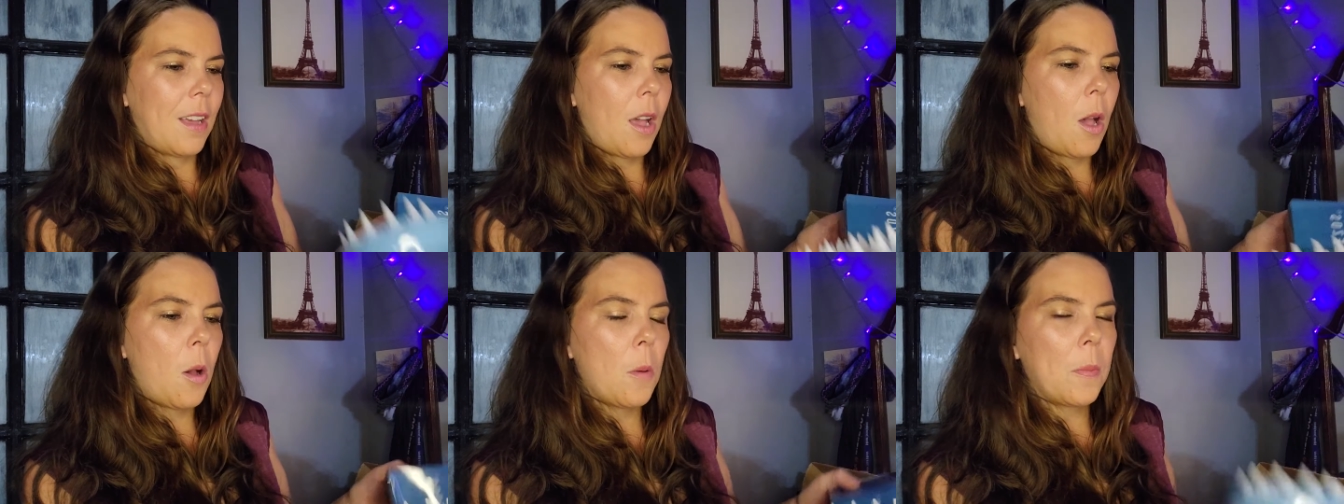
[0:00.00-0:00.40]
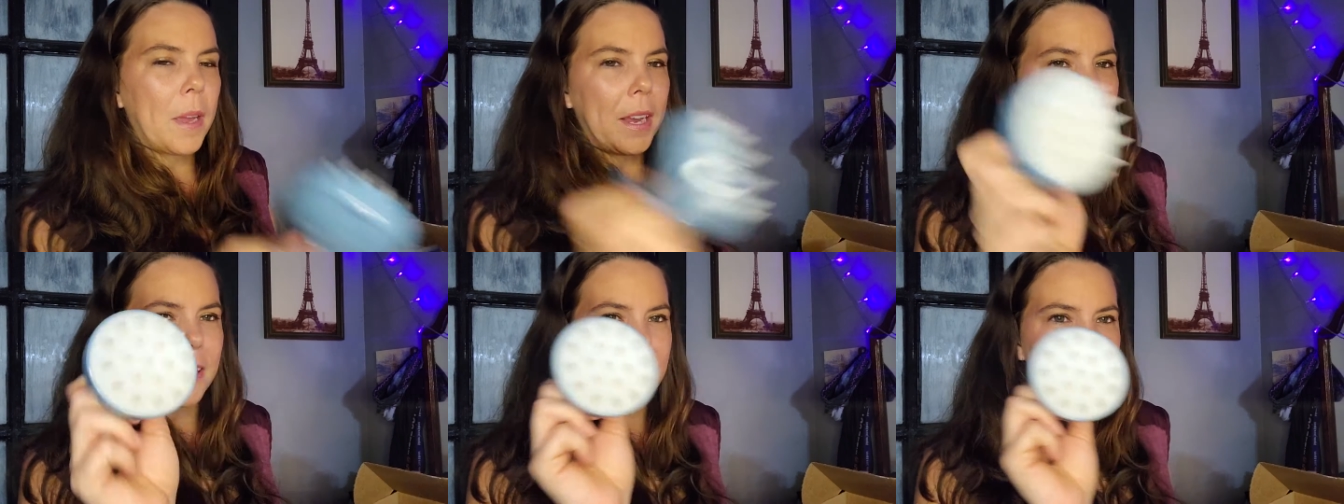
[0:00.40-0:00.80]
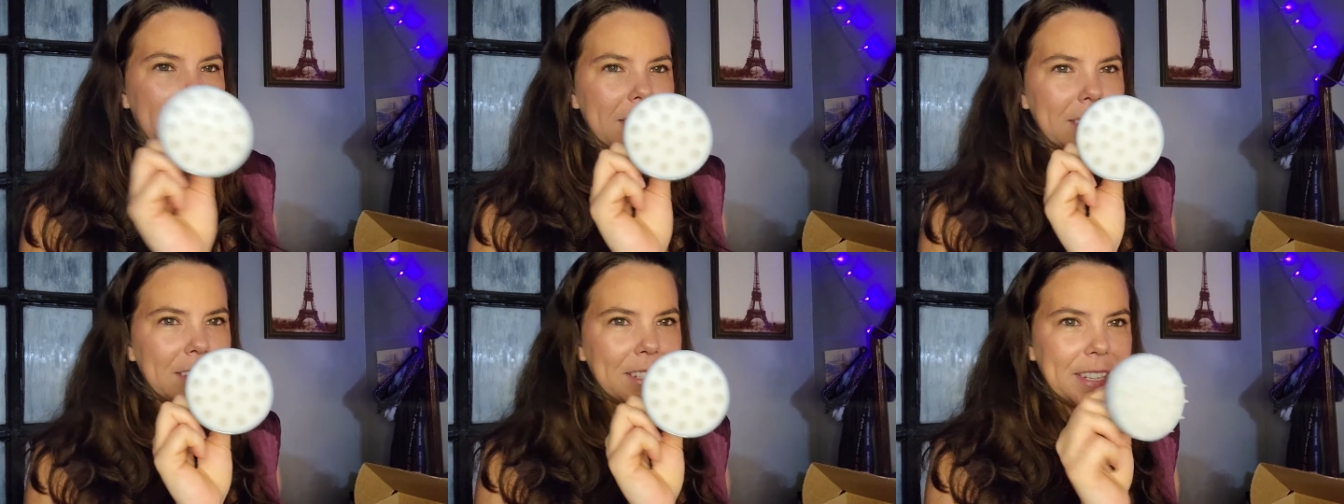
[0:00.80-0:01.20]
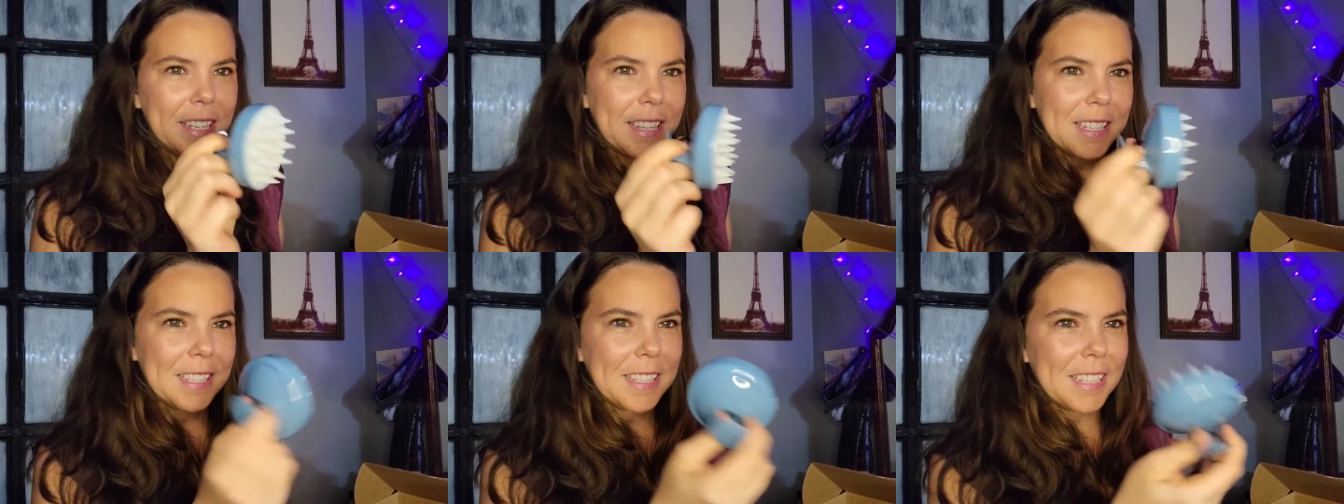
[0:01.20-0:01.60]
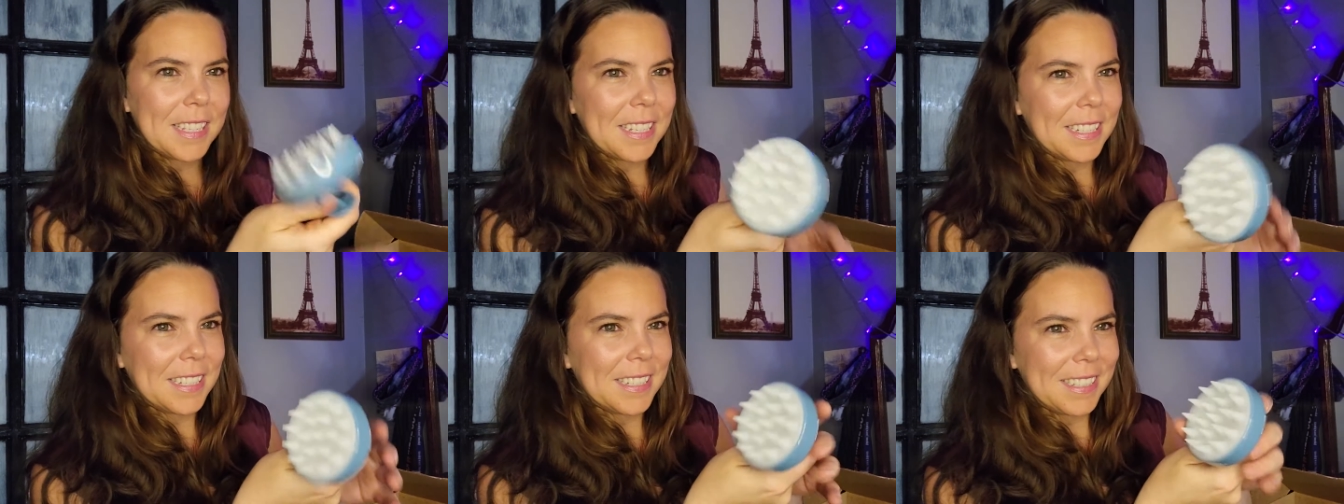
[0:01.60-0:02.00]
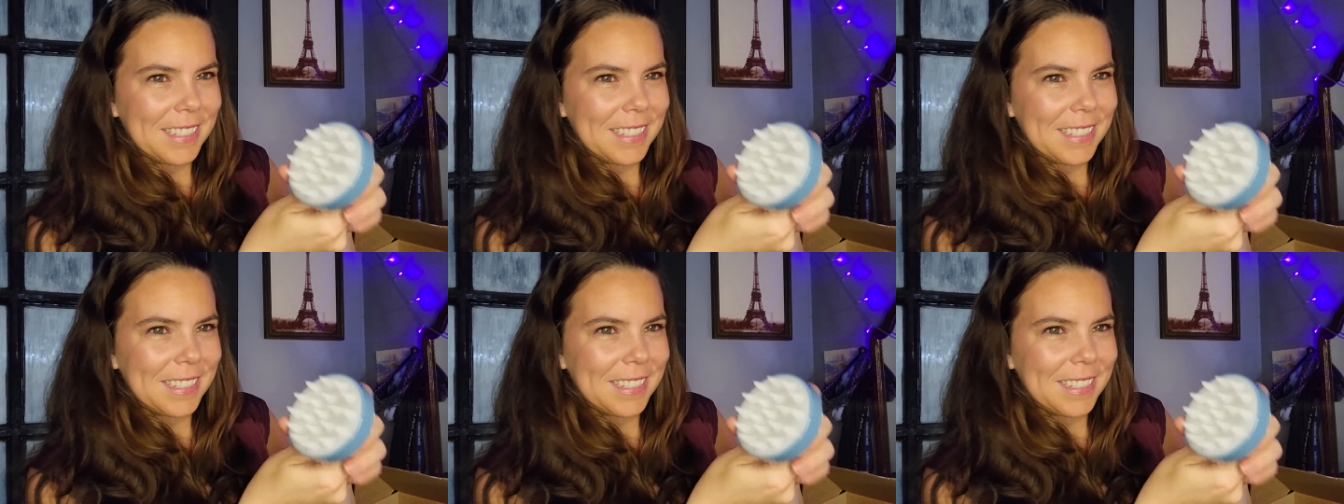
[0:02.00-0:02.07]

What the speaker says: Oh my gosh, look at this thing.